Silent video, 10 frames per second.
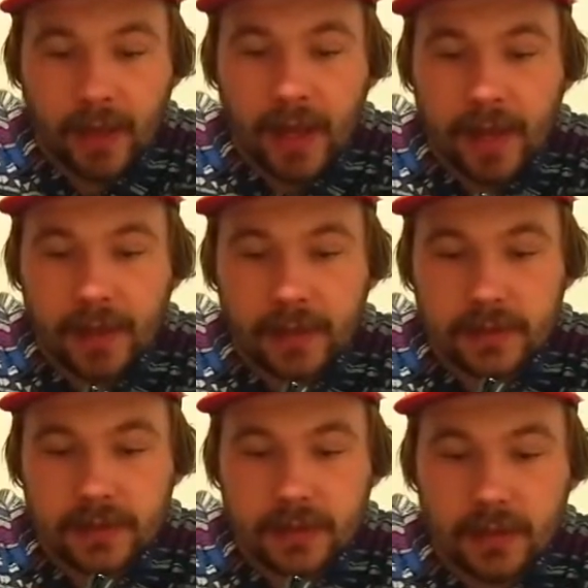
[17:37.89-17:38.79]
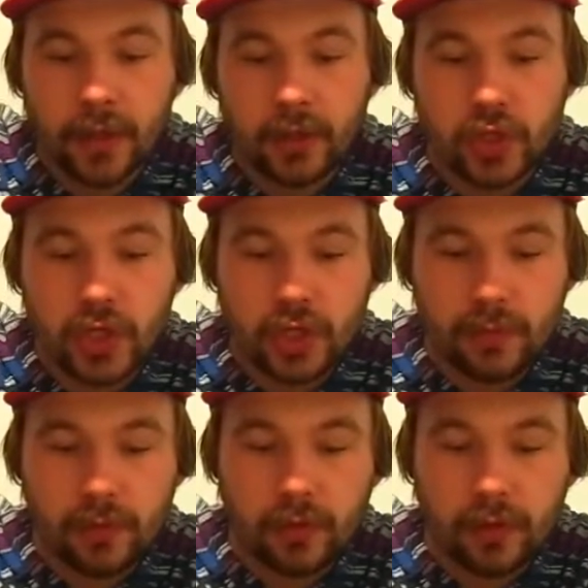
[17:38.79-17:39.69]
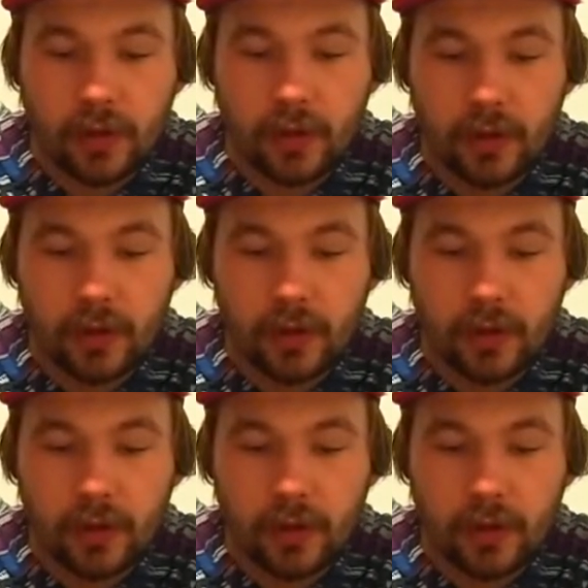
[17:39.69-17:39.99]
It has interchangeable